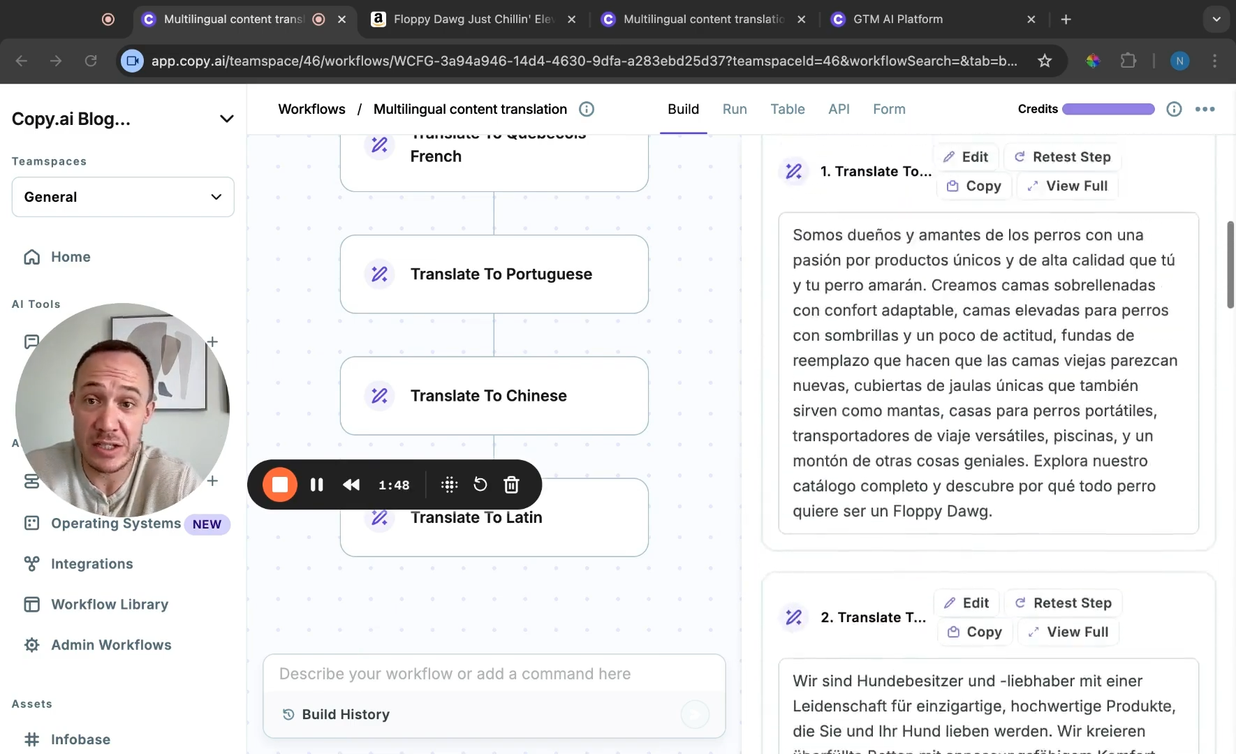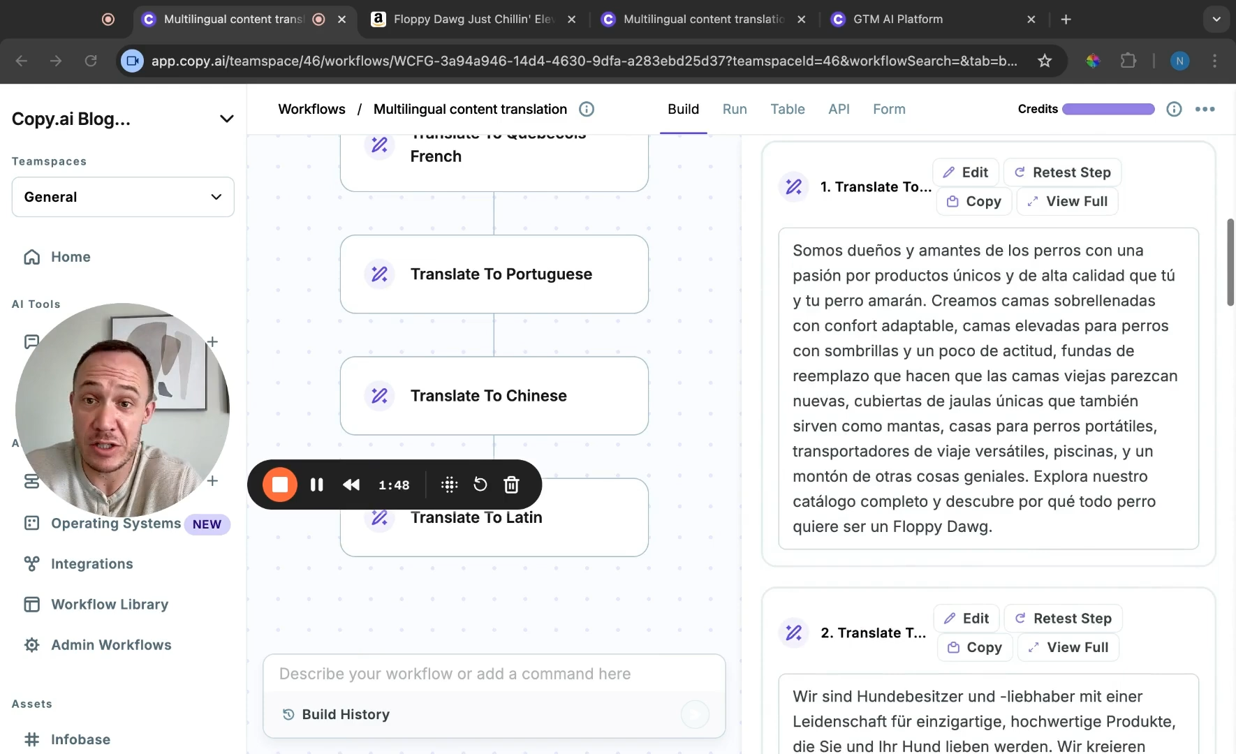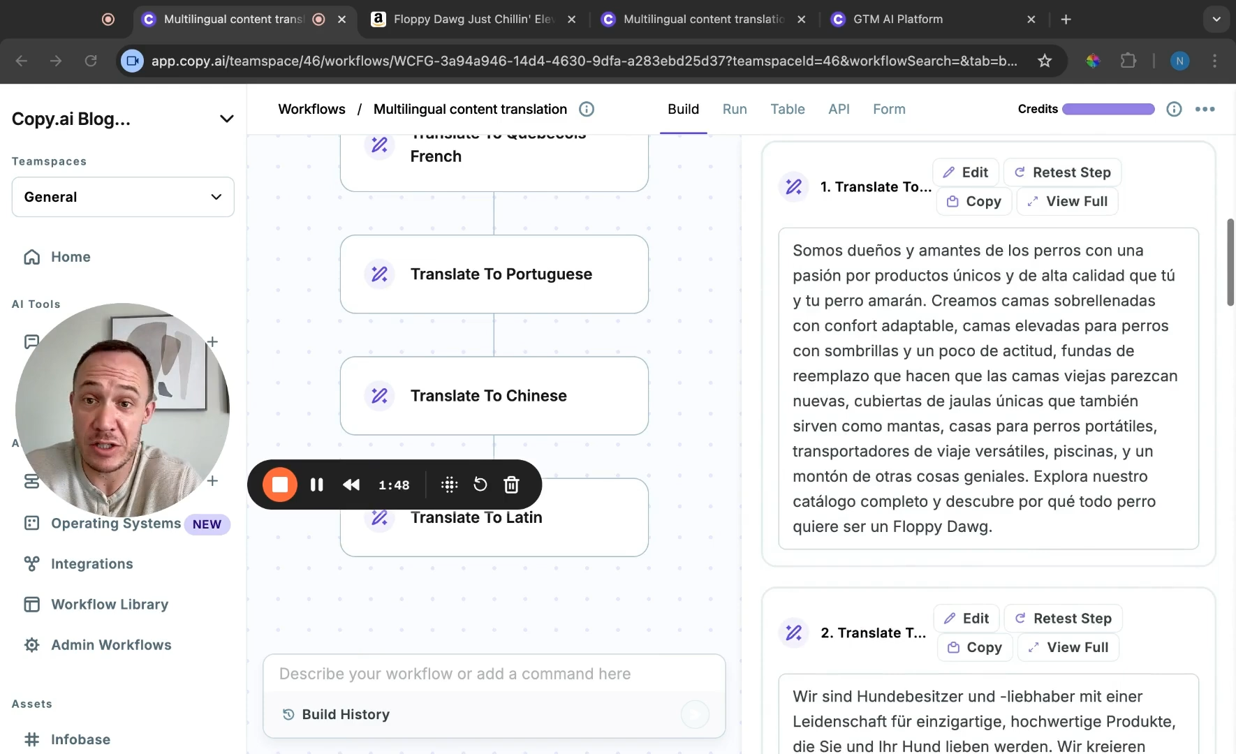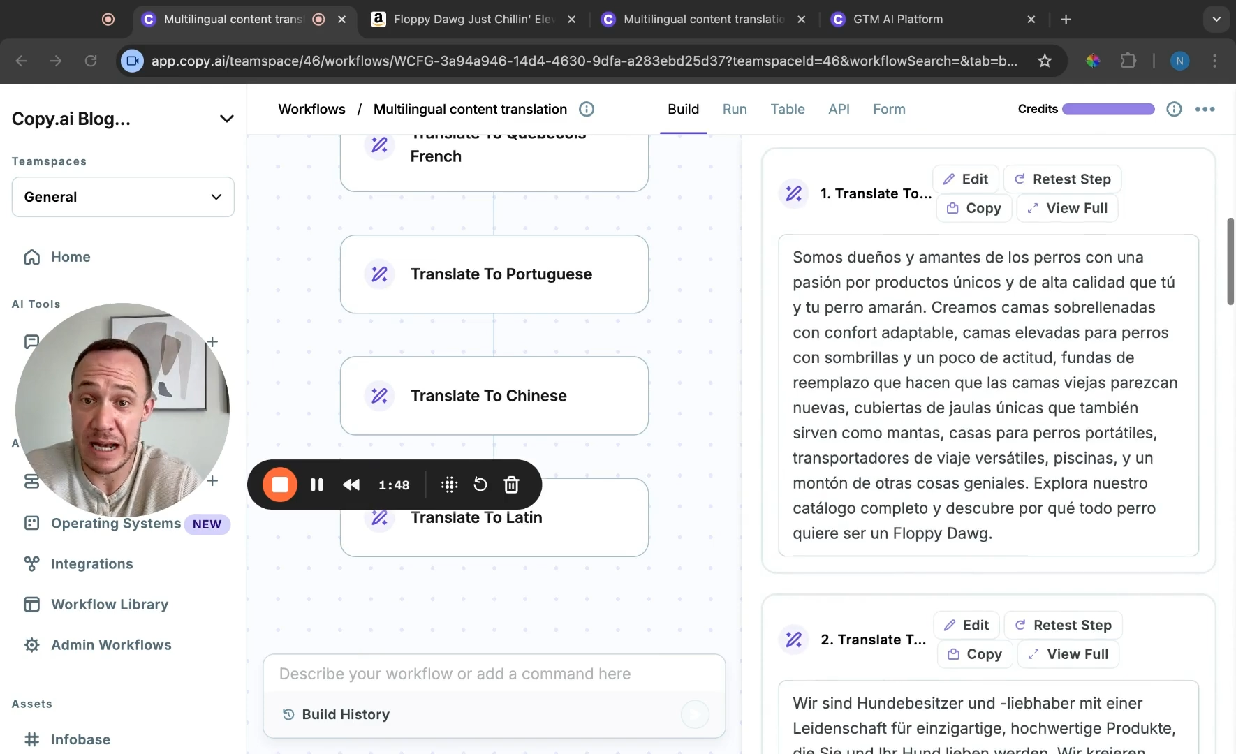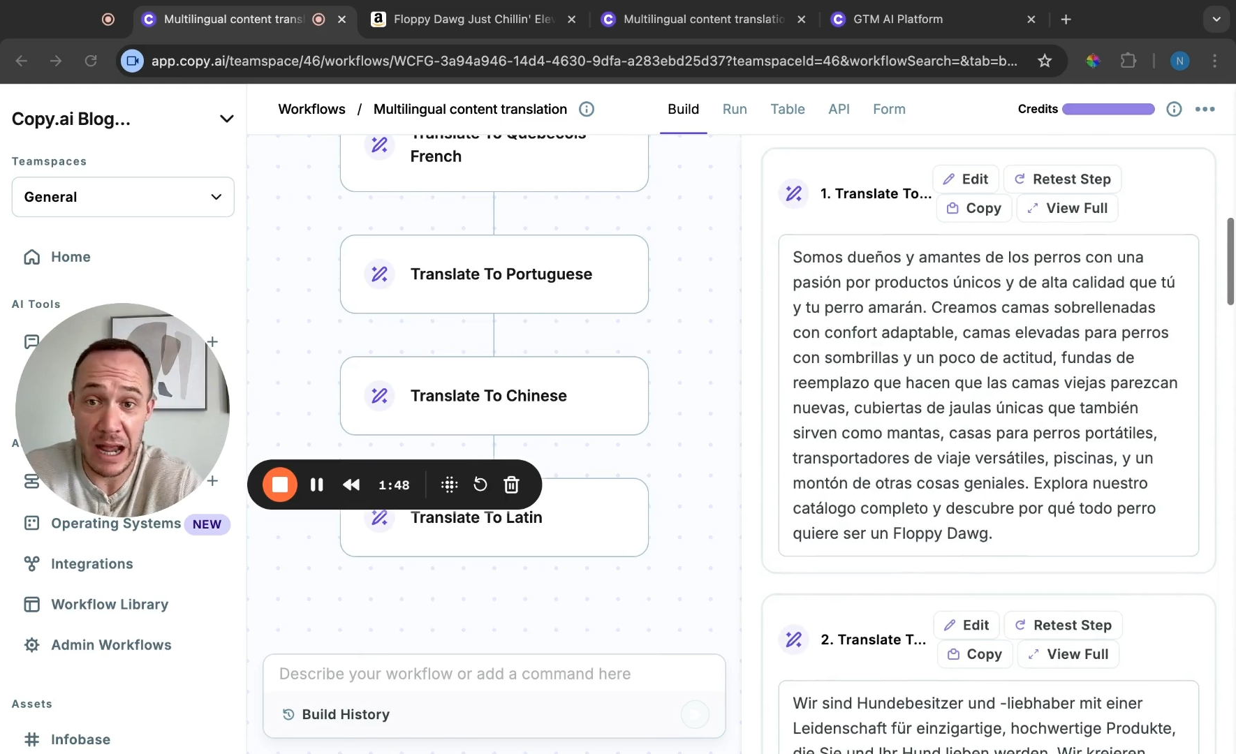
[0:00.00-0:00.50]
It
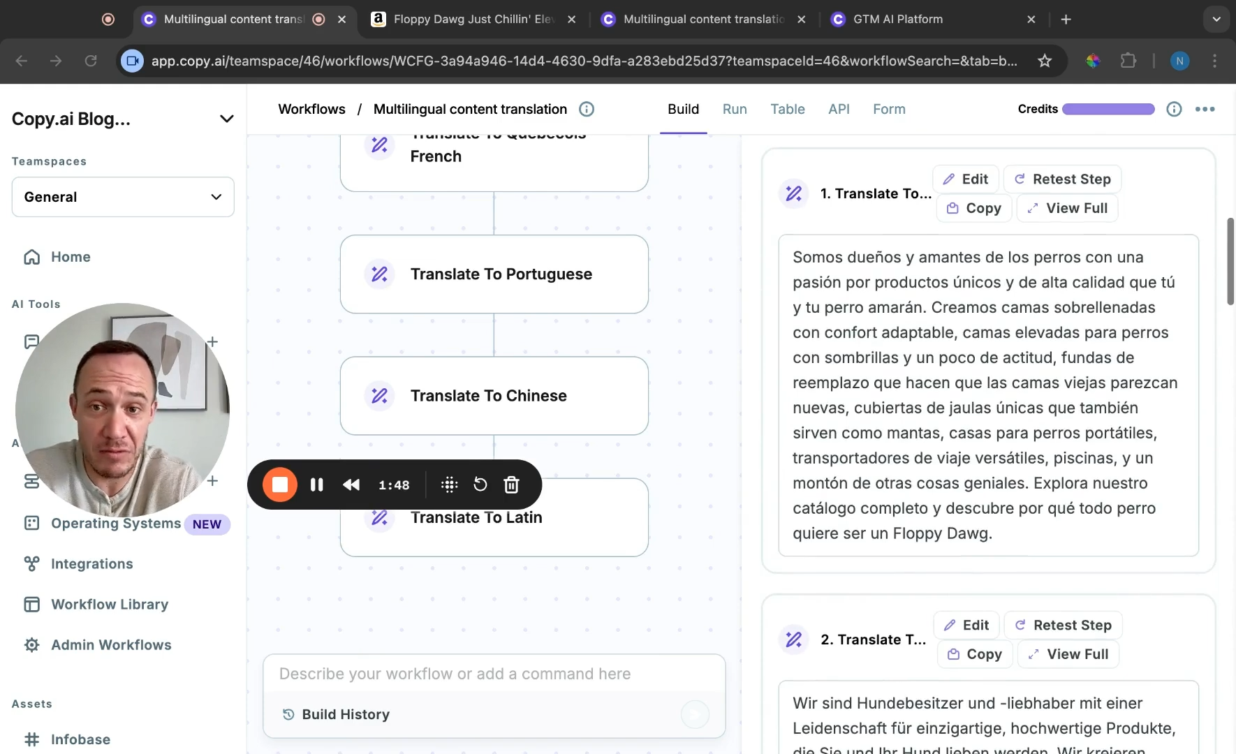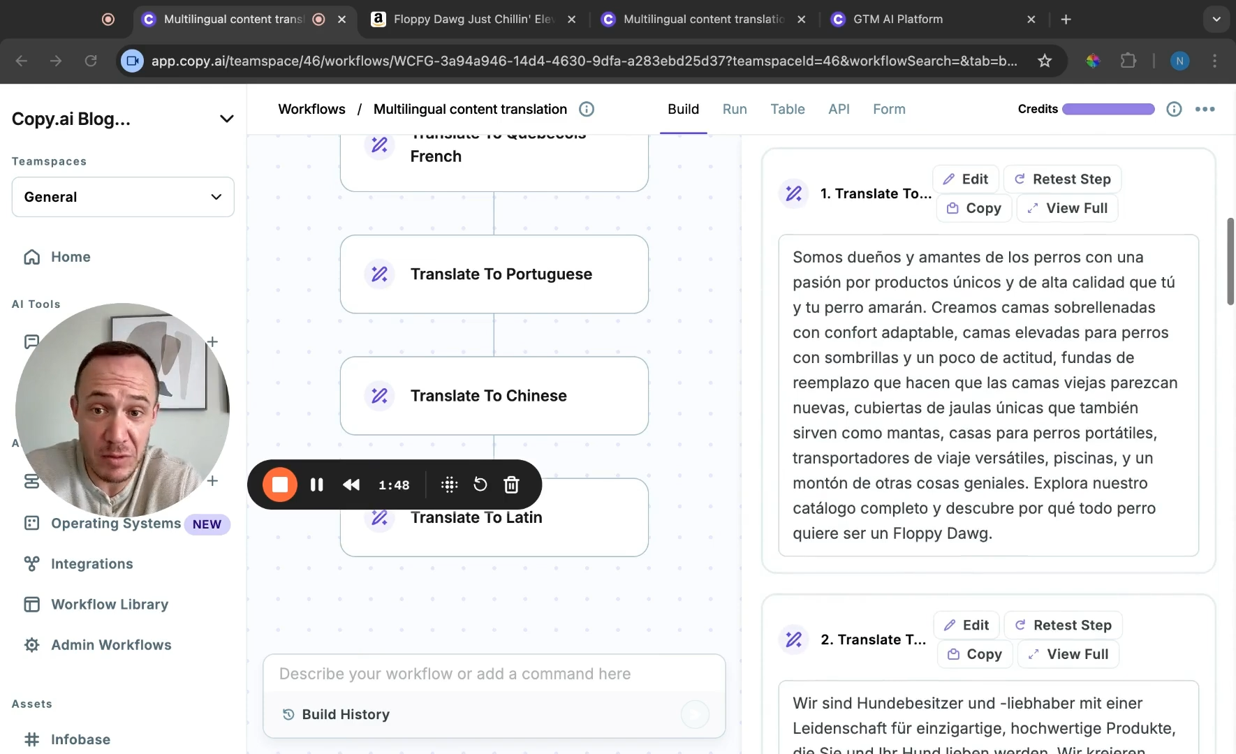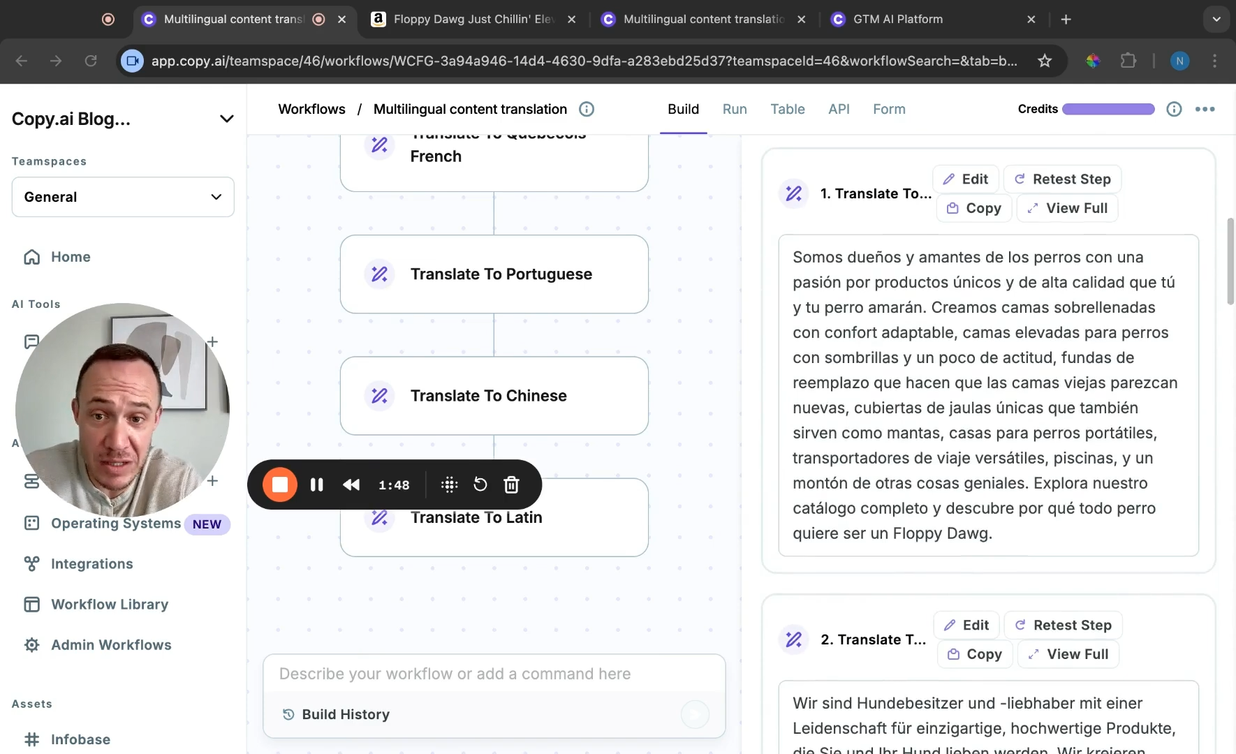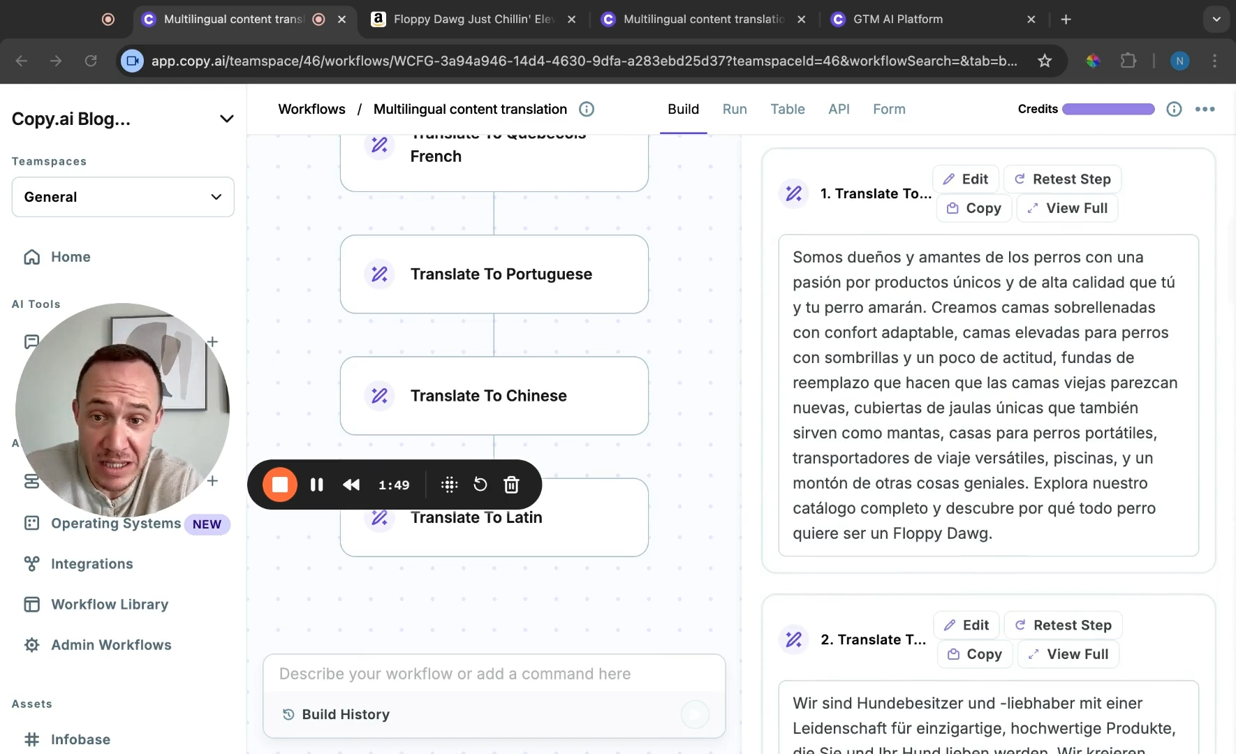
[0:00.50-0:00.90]
doesn't have to be